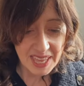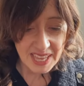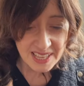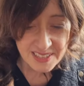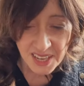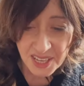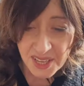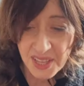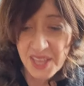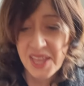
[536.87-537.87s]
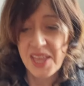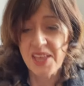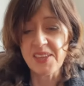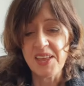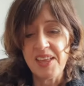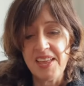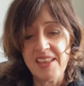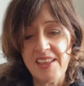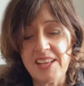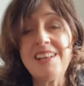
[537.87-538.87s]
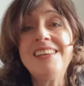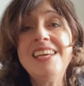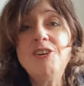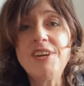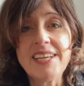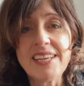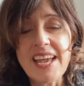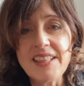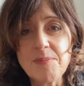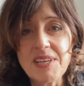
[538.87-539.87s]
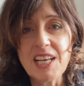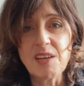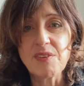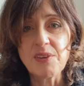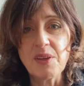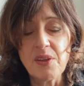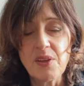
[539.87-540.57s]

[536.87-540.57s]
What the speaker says: it's like a clearing in the middle of a